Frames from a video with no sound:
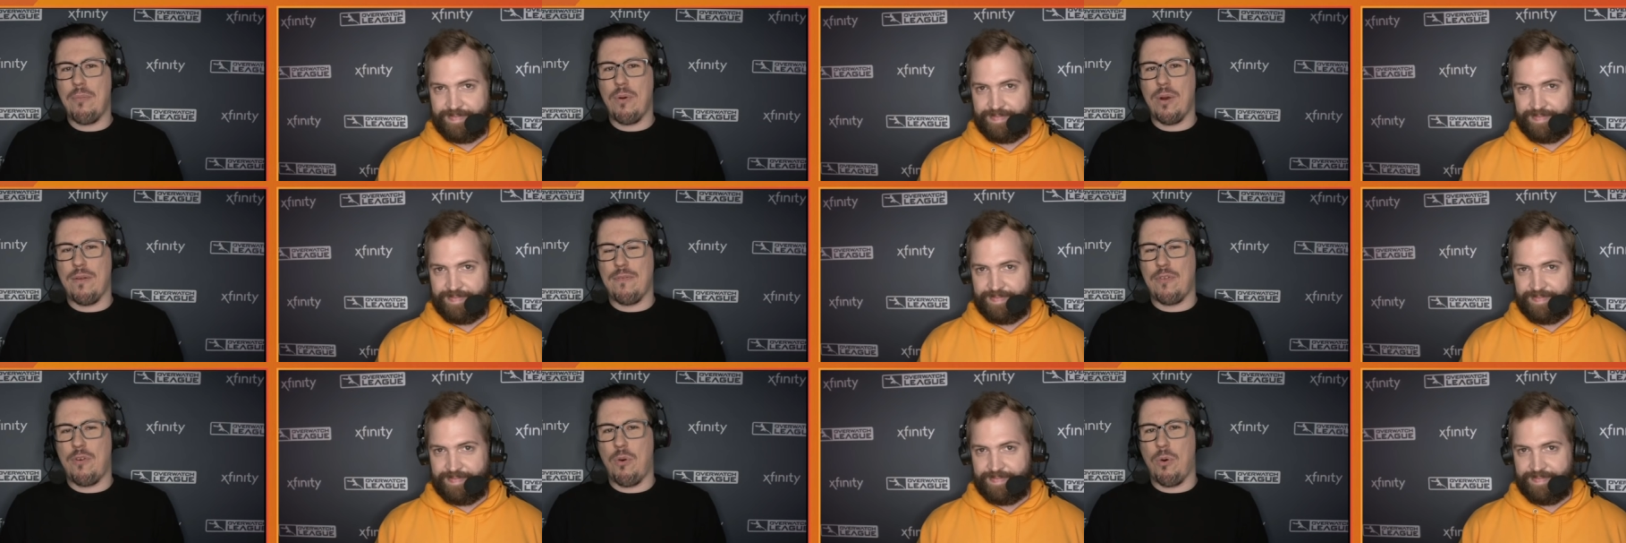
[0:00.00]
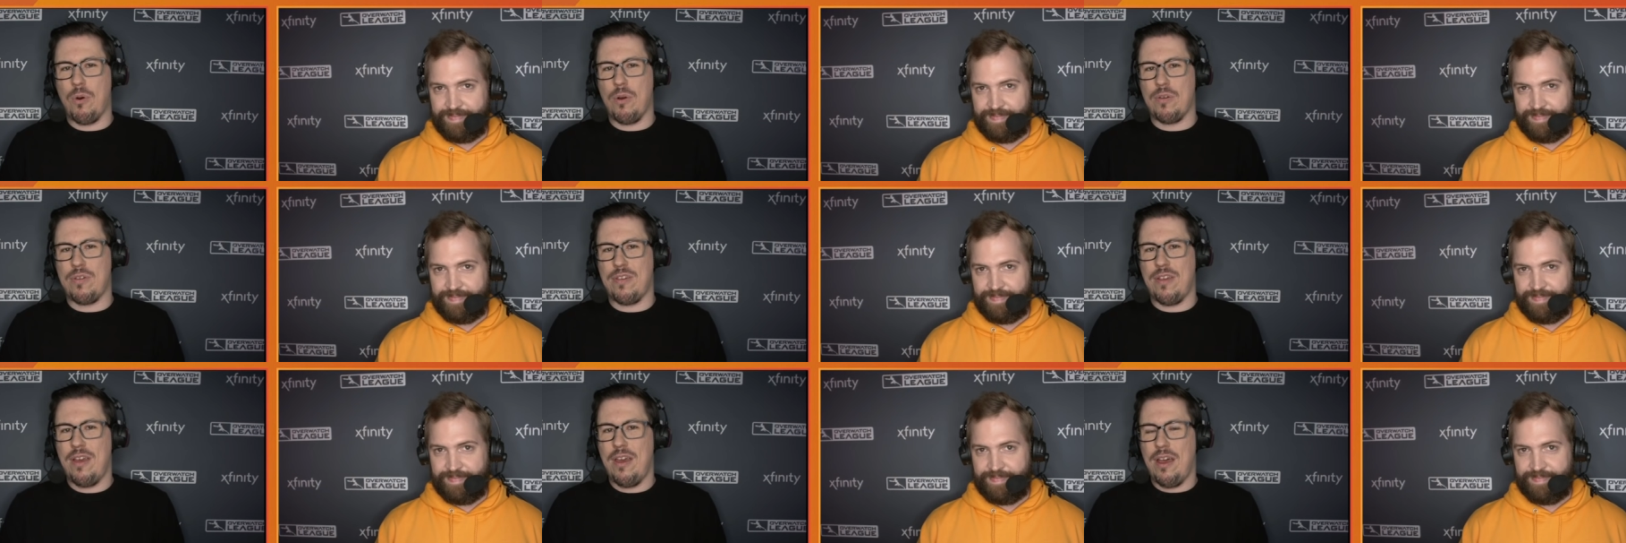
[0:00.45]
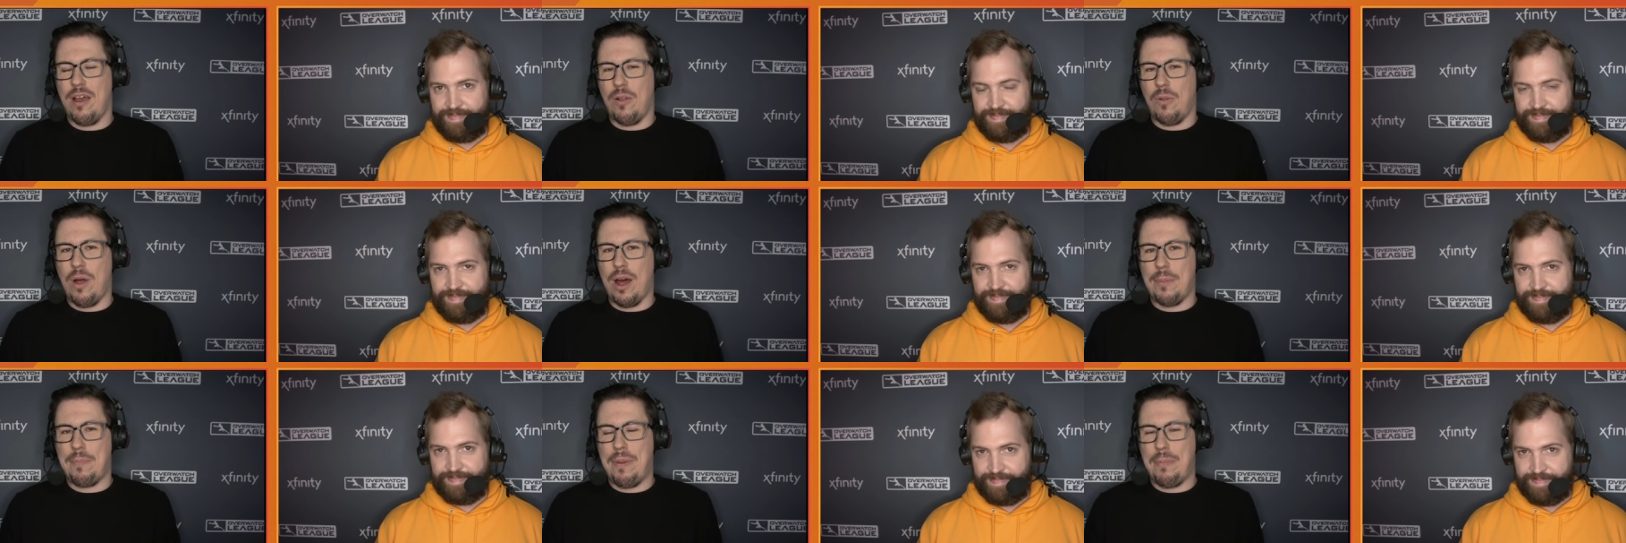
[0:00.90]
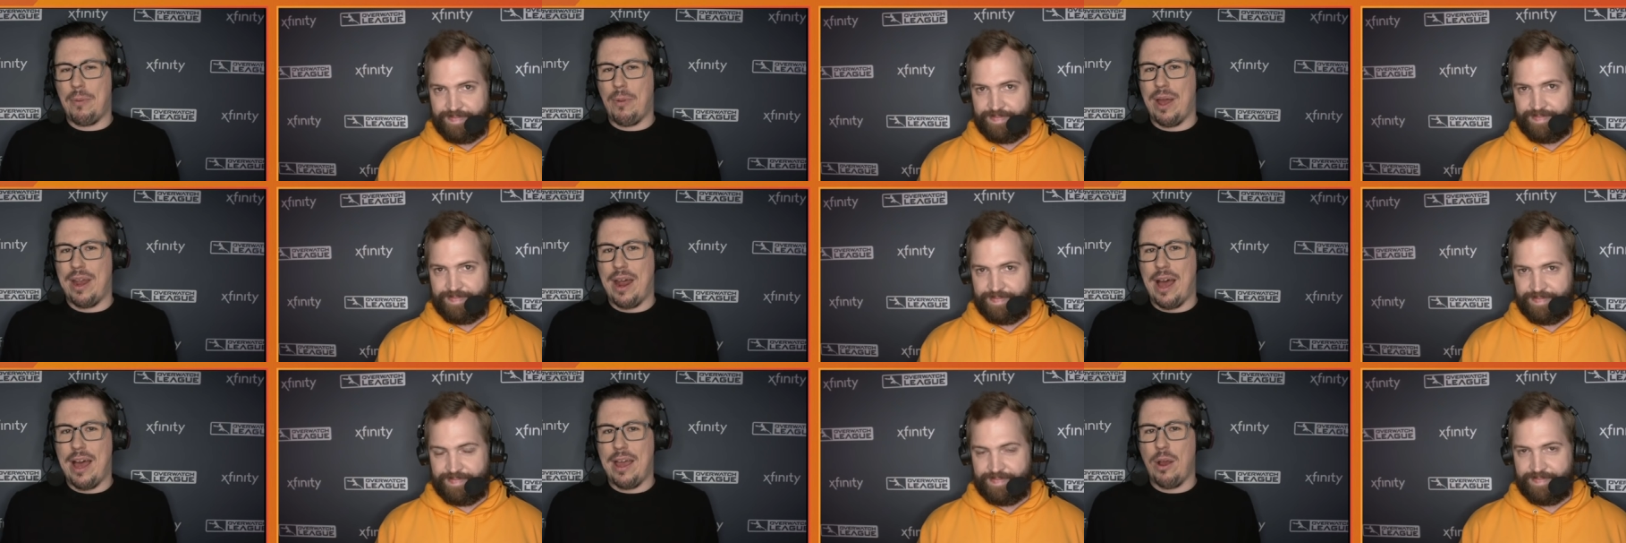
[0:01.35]
Speaker 1: where, of course, a lot of people
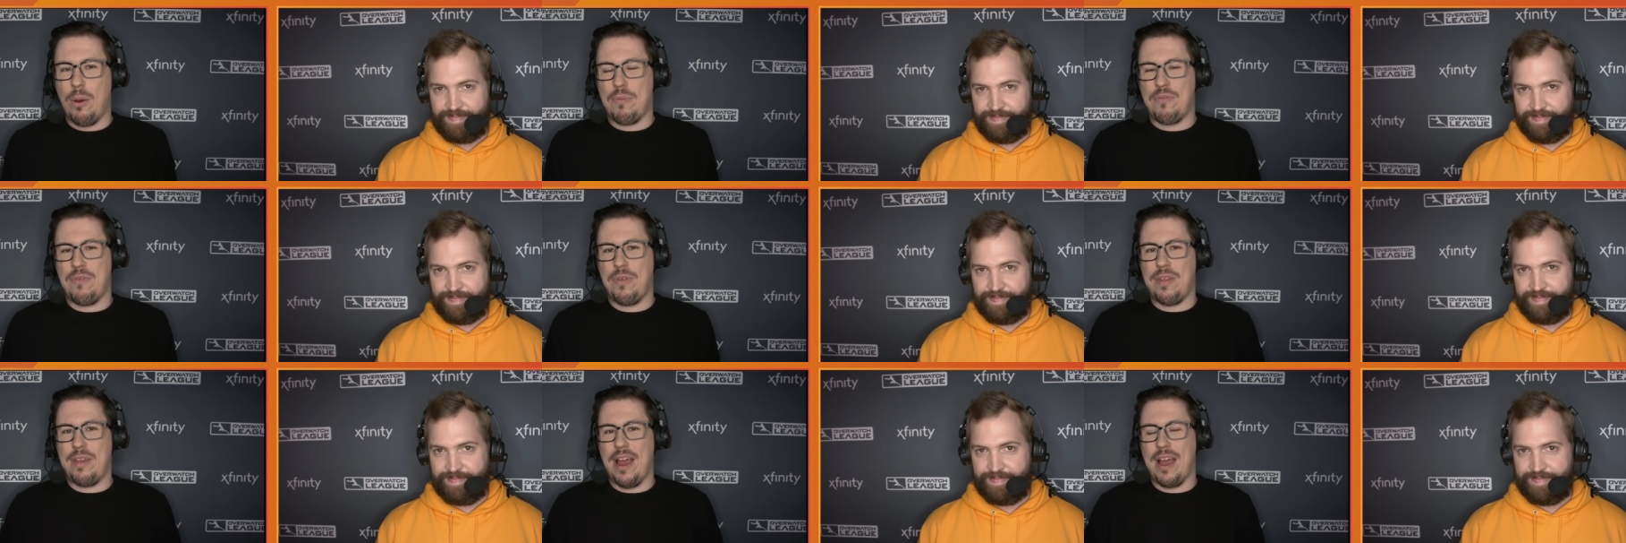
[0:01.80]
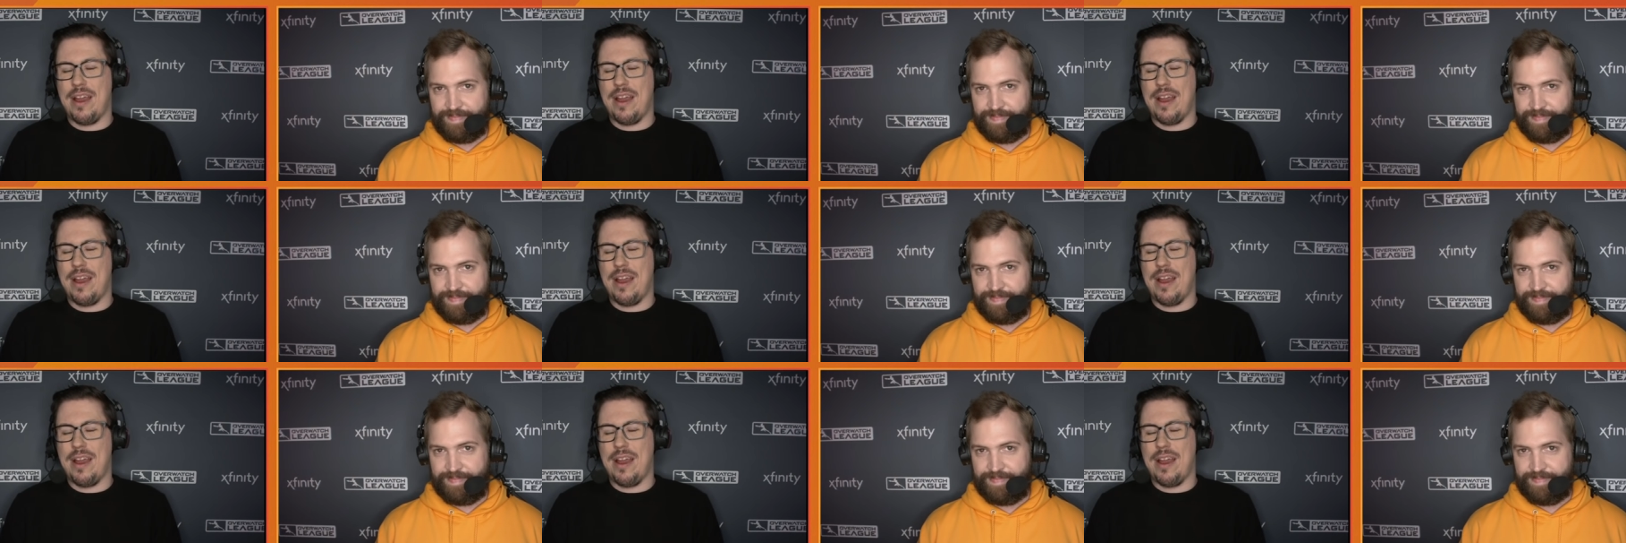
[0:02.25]
had high hopes for the